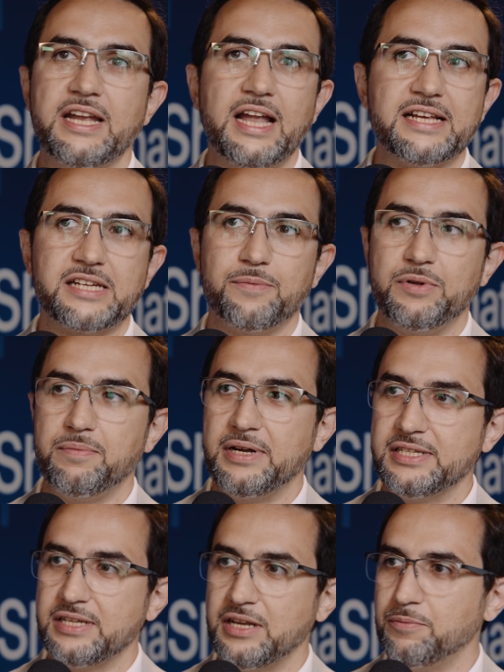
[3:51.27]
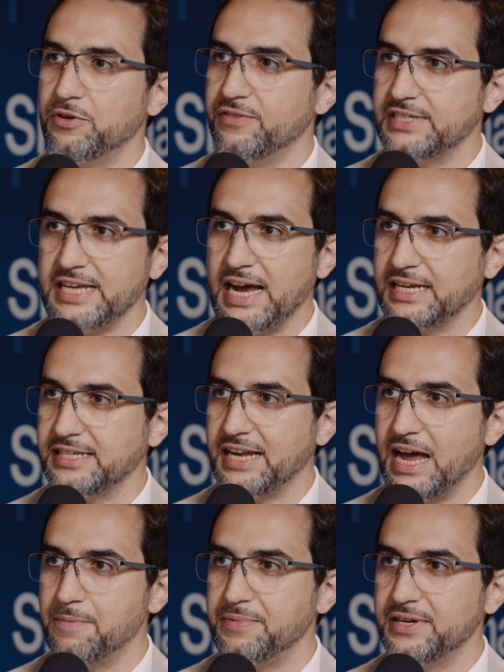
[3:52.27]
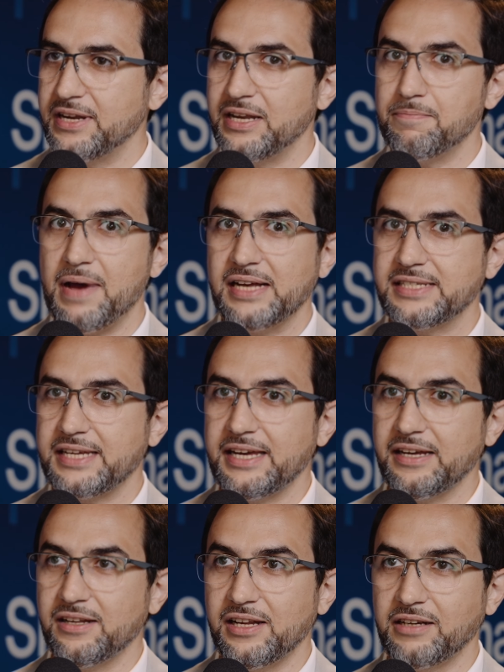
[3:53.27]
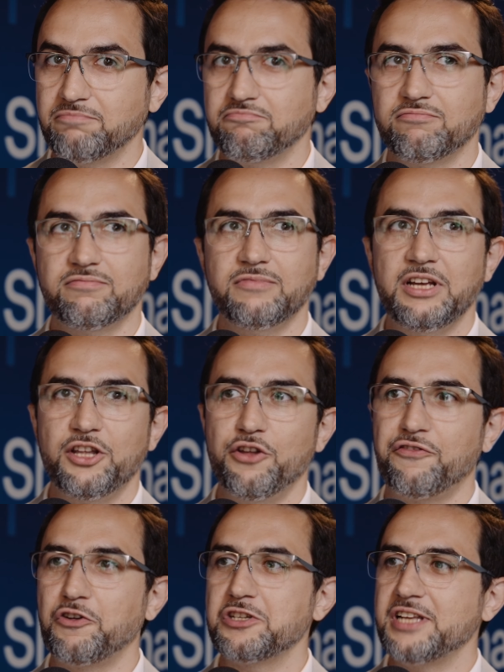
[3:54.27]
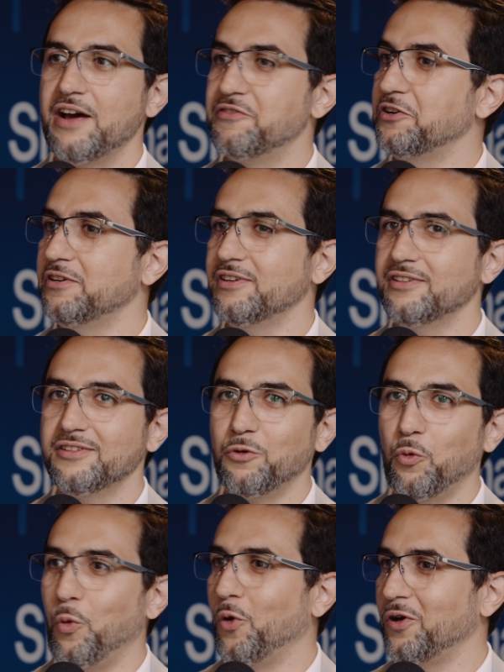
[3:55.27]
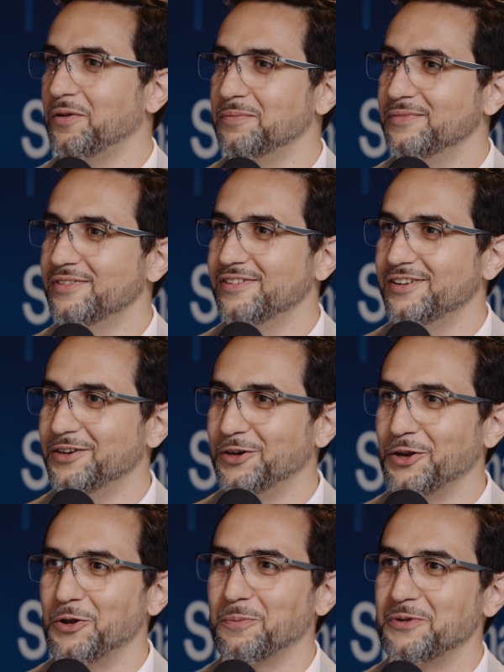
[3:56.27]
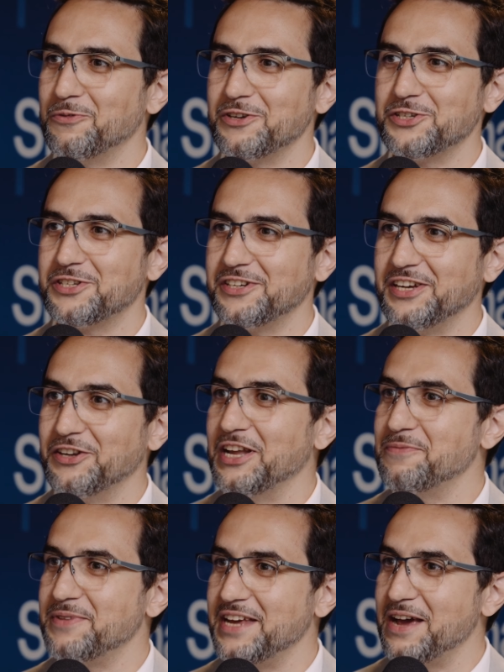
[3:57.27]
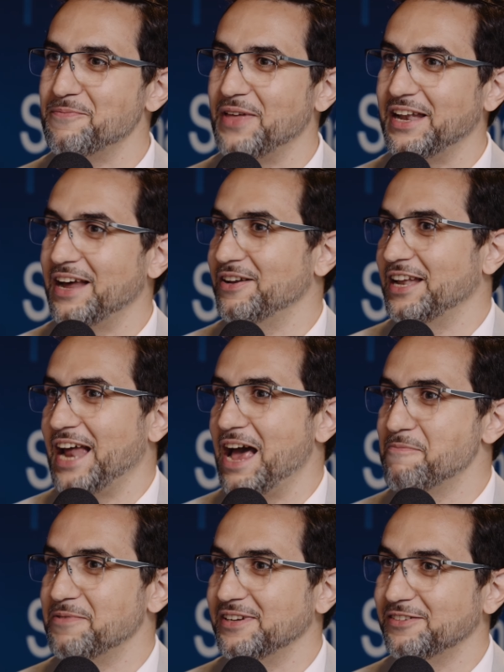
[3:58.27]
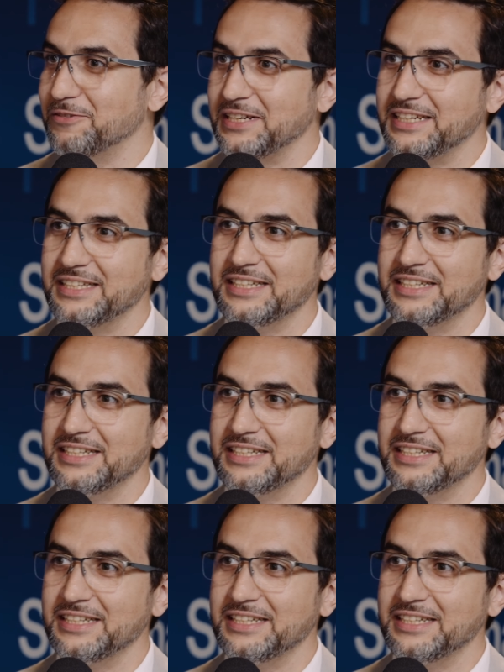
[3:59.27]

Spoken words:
the last couple of months a number of attacks that happened at a mass scale, like the first ever worm on an open registry on NPM that happened, right?